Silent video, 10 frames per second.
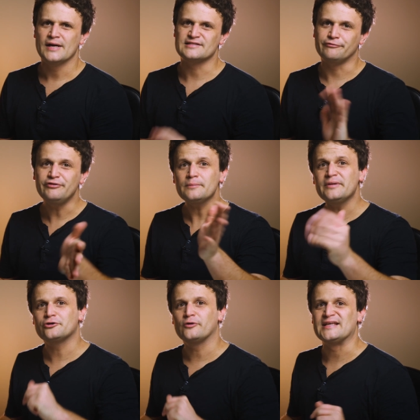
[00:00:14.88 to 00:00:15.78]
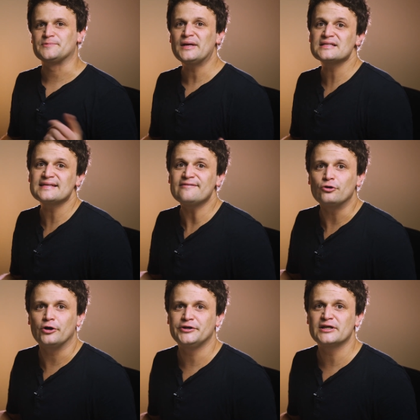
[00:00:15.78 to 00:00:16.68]
As a filmmaker, I spent
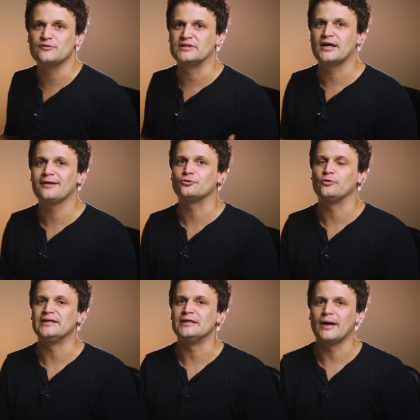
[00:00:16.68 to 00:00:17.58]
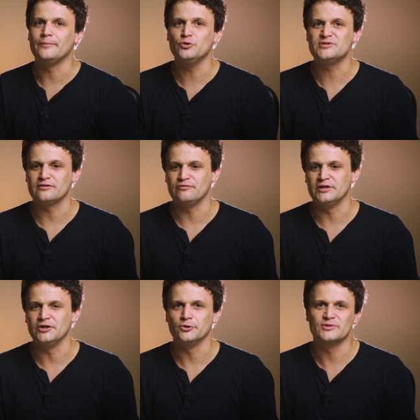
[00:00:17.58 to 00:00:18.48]
several years with color grading my music
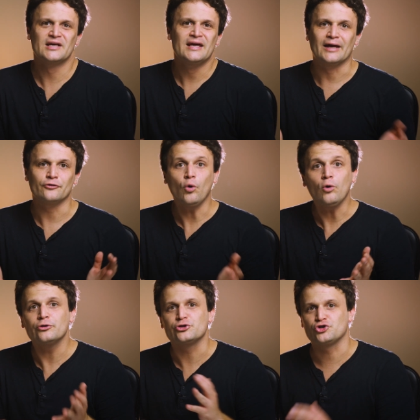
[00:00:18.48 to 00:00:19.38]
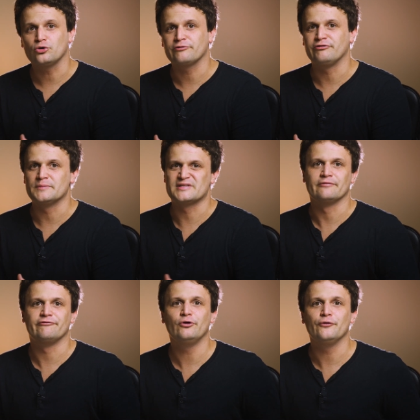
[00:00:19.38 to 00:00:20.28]
videos and all the short
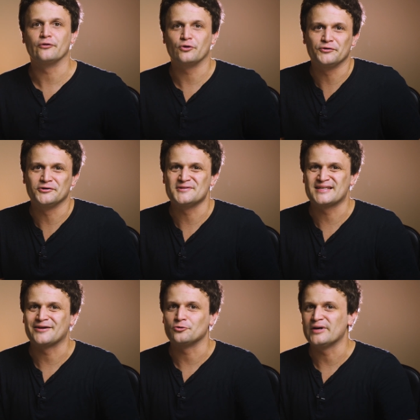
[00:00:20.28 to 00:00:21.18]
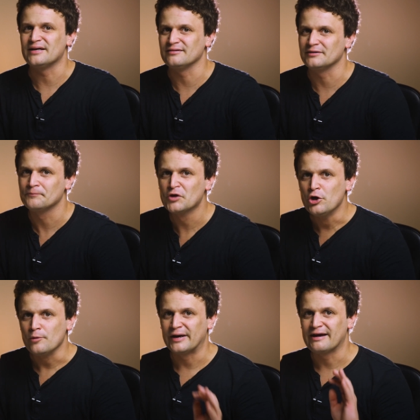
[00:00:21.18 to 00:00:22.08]
films and further contents I created.
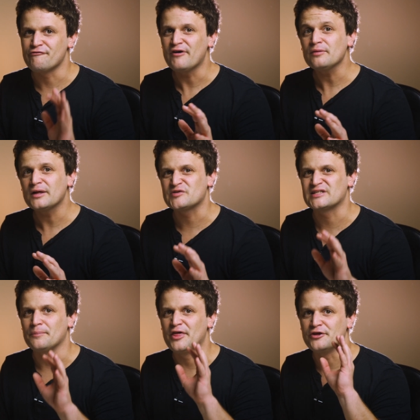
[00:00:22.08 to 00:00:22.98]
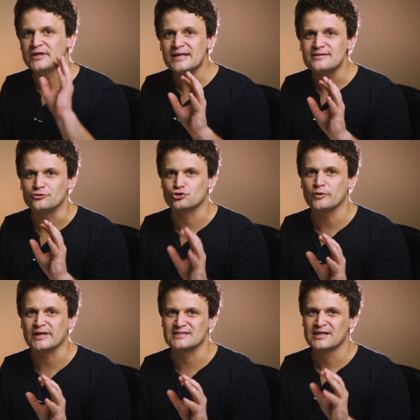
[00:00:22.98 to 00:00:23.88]
But I found out some dedicated
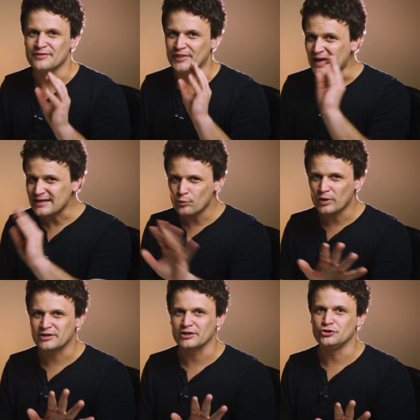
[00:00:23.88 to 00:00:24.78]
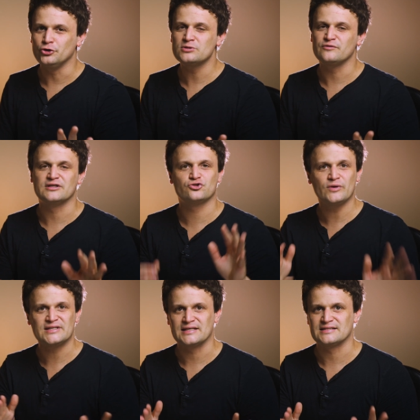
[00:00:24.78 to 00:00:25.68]
tricks that anyone can use with
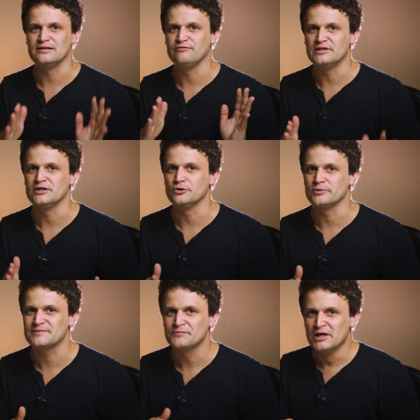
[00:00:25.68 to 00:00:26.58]
three sixty videos.